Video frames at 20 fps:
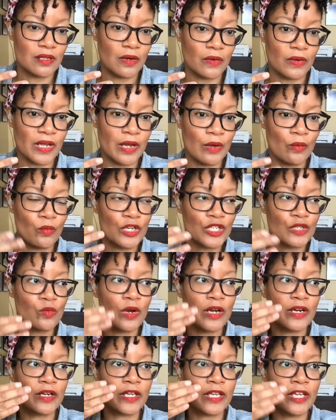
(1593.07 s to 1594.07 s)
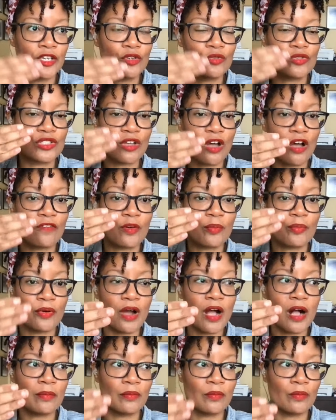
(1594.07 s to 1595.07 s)
Okay, which one can you solve a
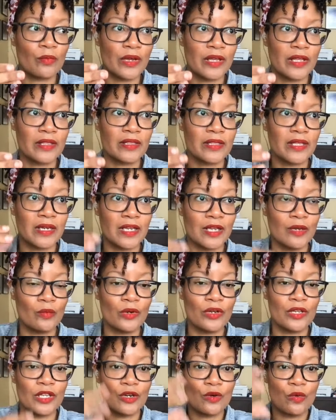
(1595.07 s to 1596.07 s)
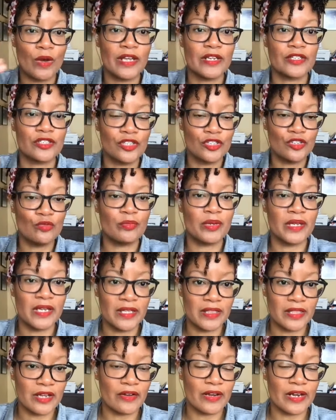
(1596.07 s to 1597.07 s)
problem with that it will equate to you
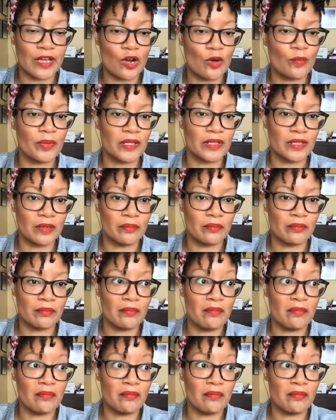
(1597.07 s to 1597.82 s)
being there and helping them